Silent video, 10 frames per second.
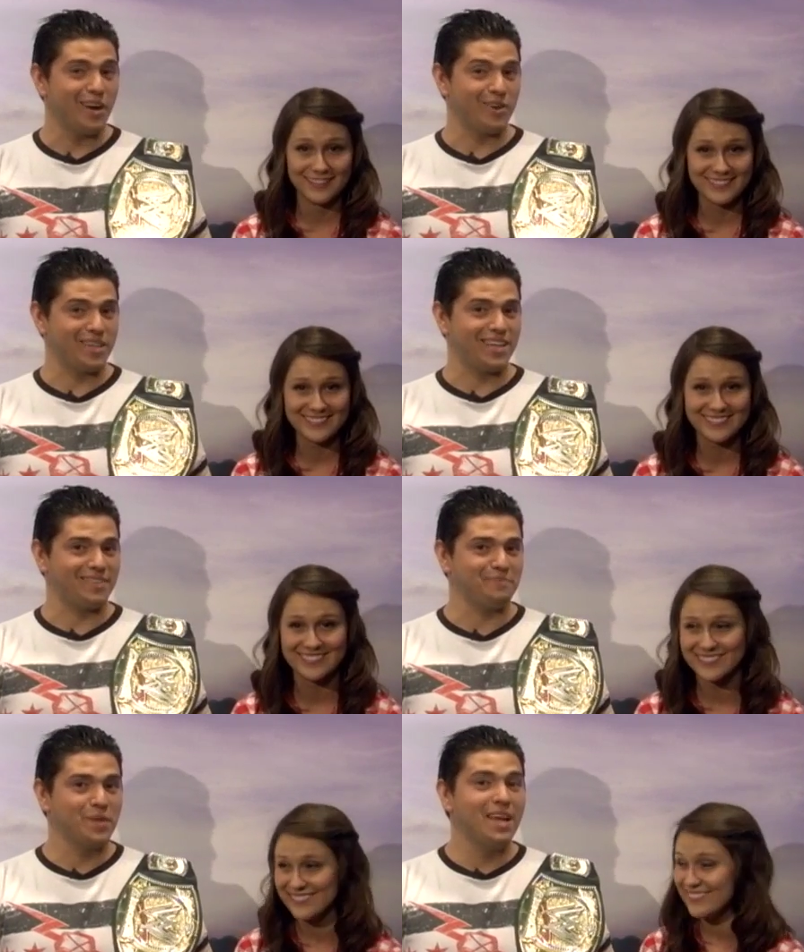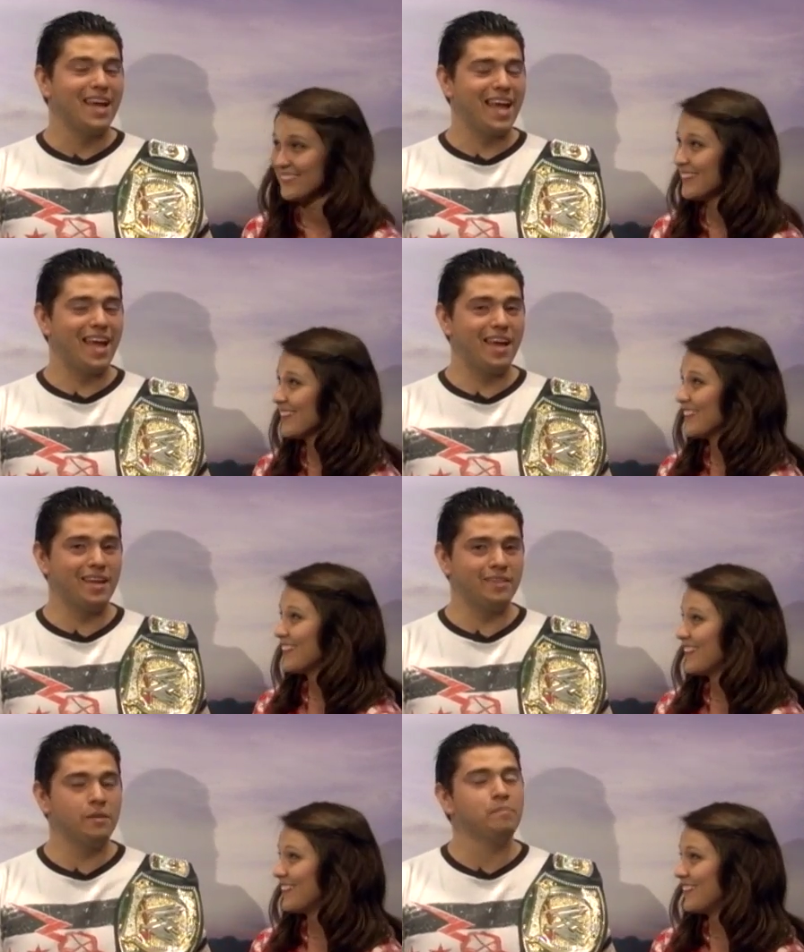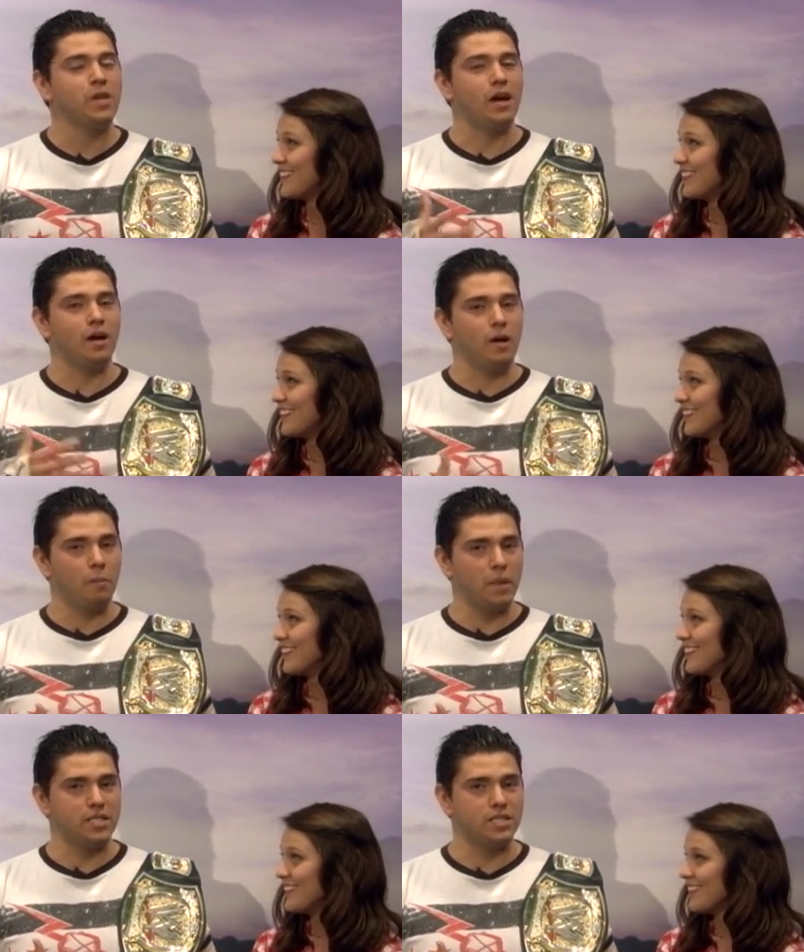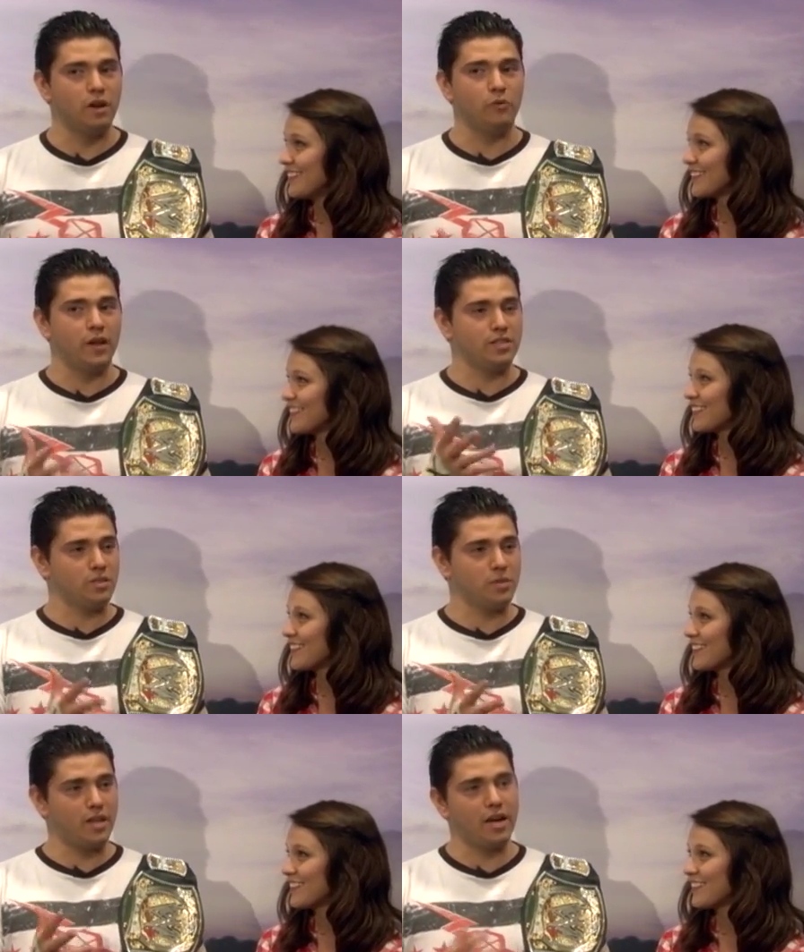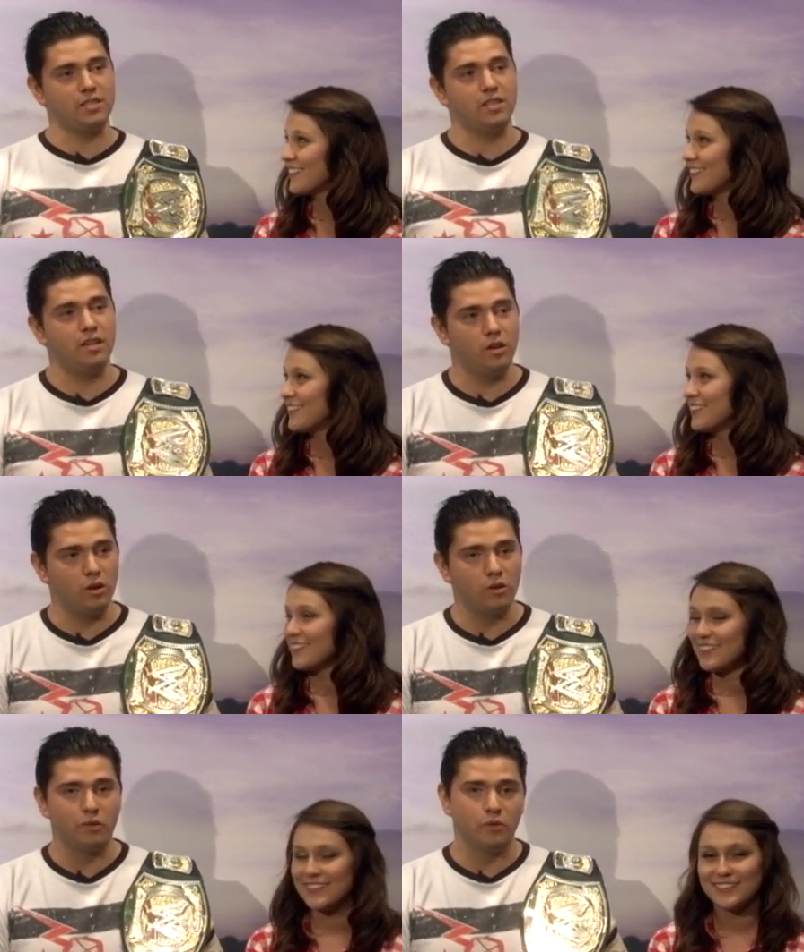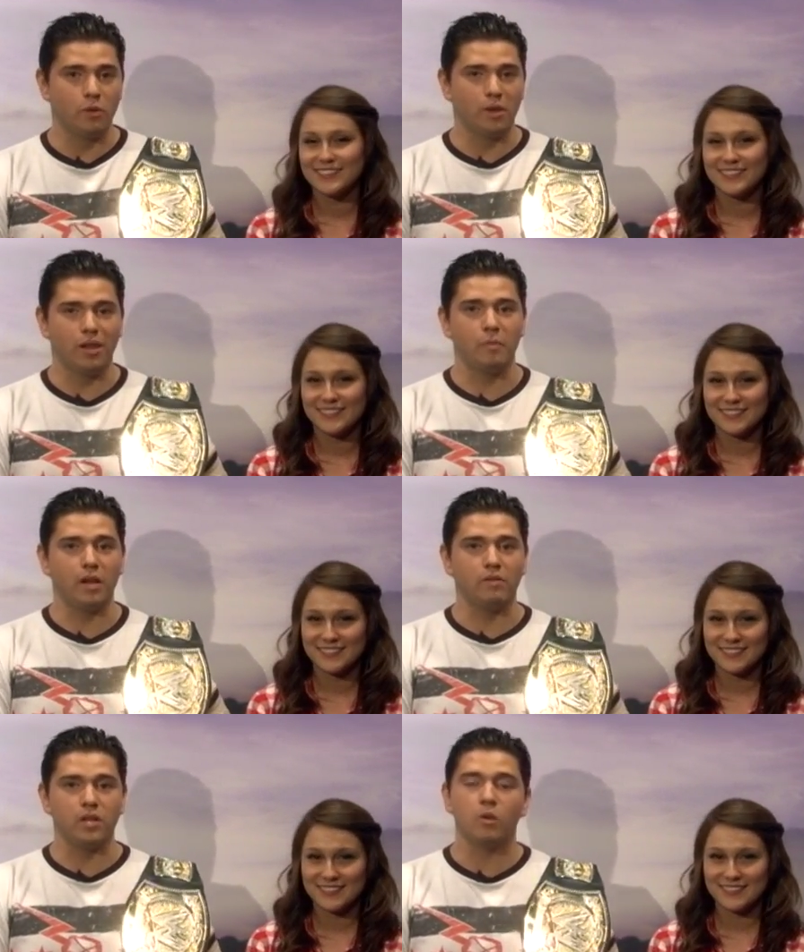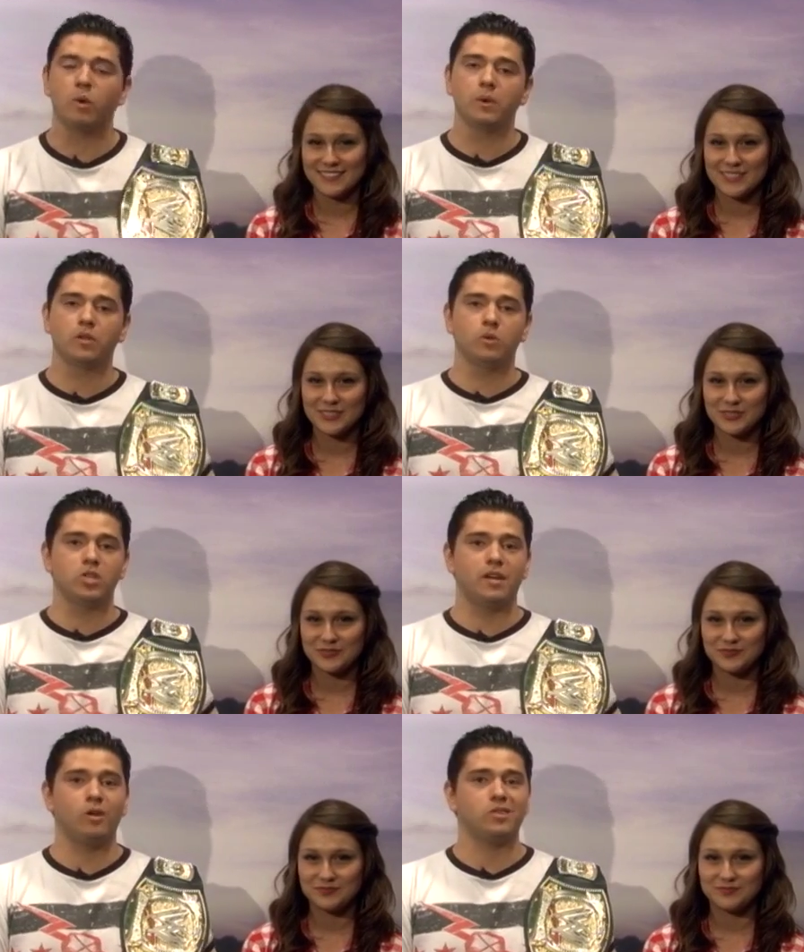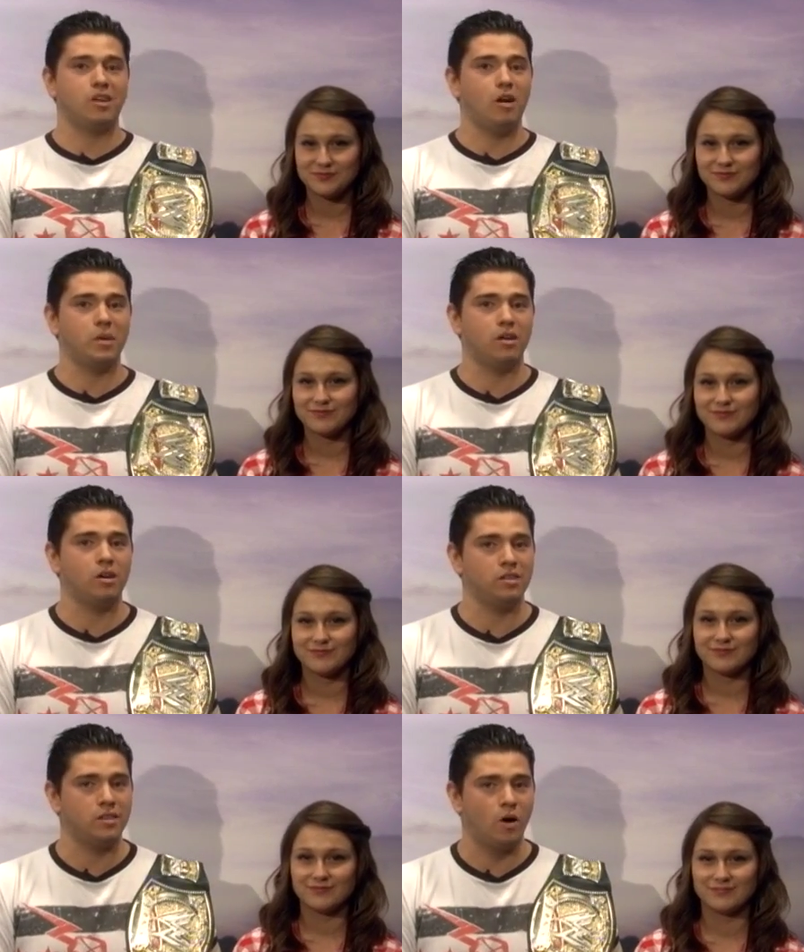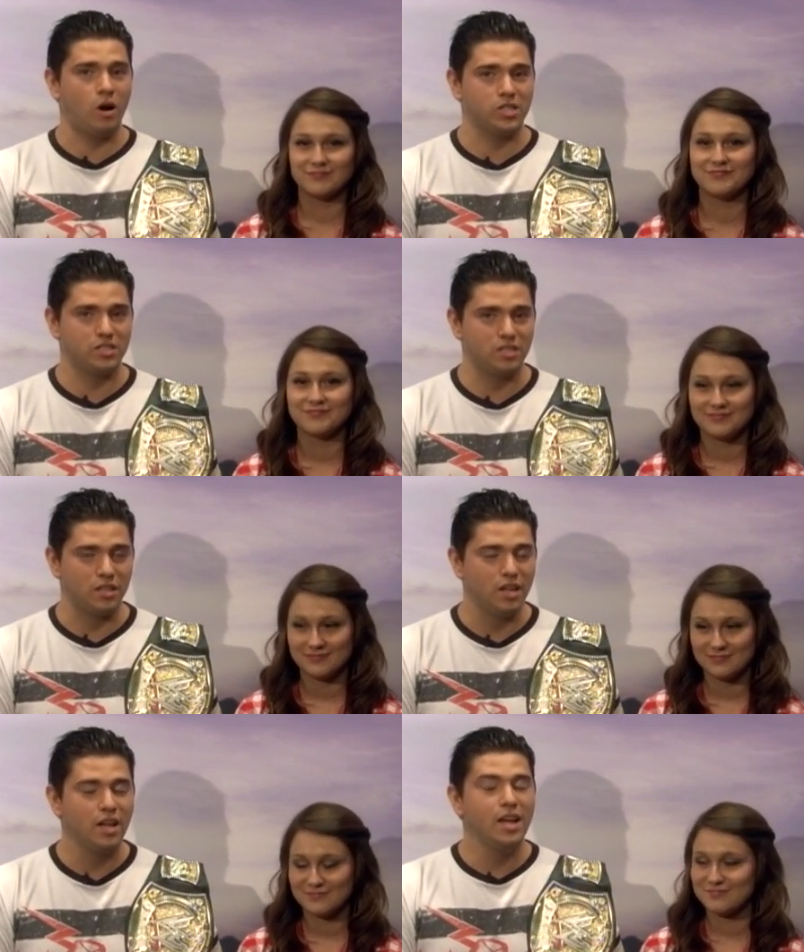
Speaker 1: oh, yeah. And myself and some of the guys here from La Bella Vida, we went to go check out Comic Con in Austin.